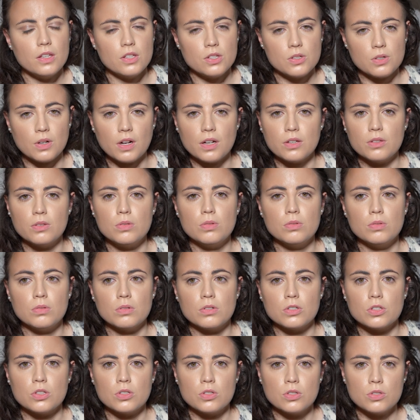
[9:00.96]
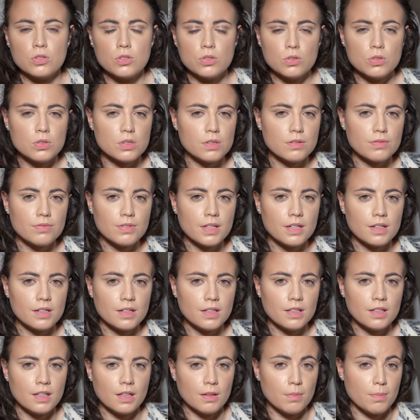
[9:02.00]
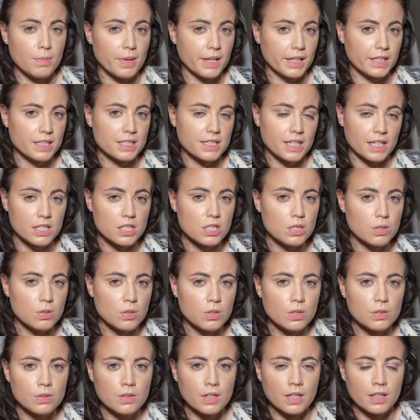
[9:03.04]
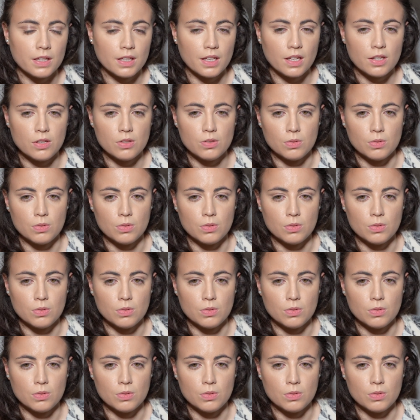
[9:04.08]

Try to choose a fingering that makes sense to you and then